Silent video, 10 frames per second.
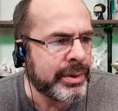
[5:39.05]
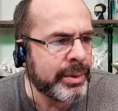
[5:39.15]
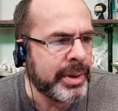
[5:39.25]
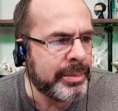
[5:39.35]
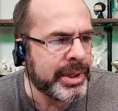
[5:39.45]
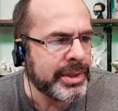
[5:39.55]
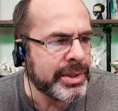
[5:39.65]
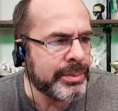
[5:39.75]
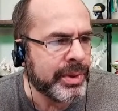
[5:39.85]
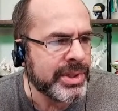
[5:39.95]
Republicans
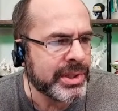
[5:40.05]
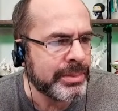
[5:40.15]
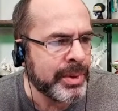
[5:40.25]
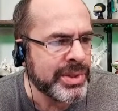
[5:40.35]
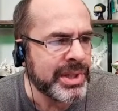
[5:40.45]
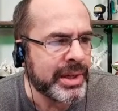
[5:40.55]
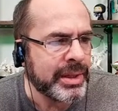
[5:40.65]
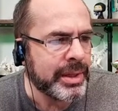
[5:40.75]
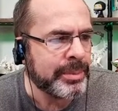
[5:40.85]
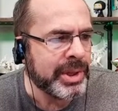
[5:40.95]
are most
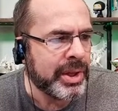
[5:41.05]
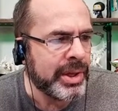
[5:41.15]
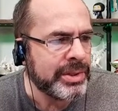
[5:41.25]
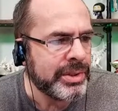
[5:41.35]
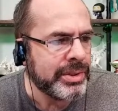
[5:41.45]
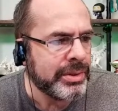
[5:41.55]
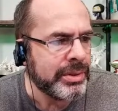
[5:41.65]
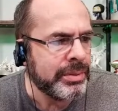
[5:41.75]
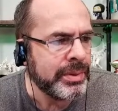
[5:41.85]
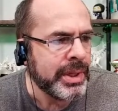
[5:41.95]
likely to belong to.